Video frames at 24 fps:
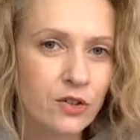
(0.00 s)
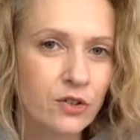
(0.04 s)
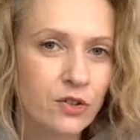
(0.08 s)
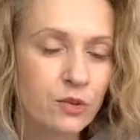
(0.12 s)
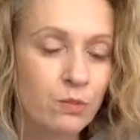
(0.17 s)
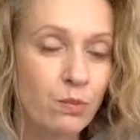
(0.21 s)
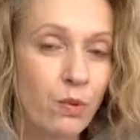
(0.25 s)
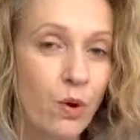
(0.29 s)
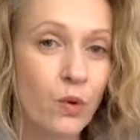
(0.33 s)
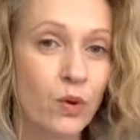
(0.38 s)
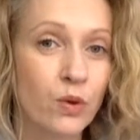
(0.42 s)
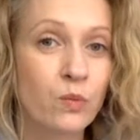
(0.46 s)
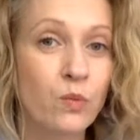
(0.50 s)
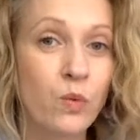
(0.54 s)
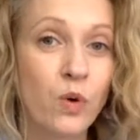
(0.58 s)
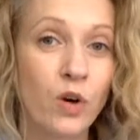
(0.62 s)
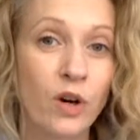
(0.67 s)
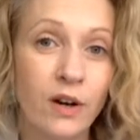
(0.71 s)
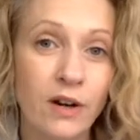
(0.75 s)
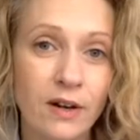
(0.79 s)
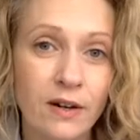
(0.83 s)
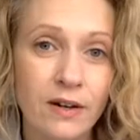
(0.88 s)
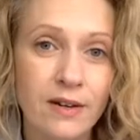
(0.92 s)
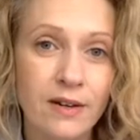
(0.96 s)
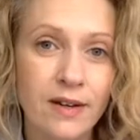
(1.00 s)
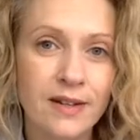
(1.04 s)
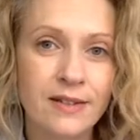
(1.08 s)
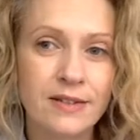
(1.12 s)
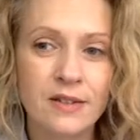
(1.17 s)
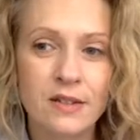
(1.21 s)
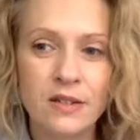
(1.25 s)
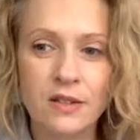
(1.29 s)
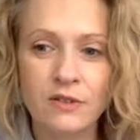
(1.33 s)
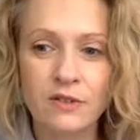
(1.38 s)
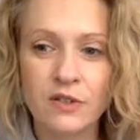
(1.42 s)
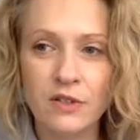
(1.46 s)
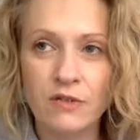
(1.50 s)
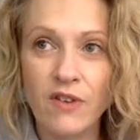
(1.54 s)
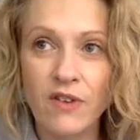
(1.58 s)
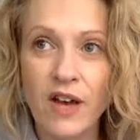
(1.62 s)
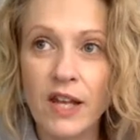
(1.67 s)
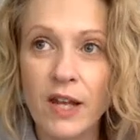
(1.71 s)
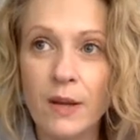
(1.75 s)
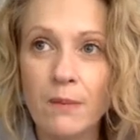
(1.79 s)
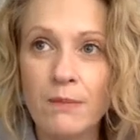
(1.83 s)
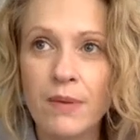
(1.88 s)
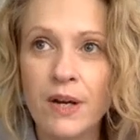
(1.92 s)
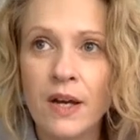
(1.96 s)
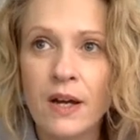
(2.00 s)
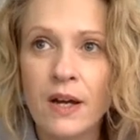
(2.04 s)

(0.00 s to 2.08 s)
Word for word: spoken word and to develop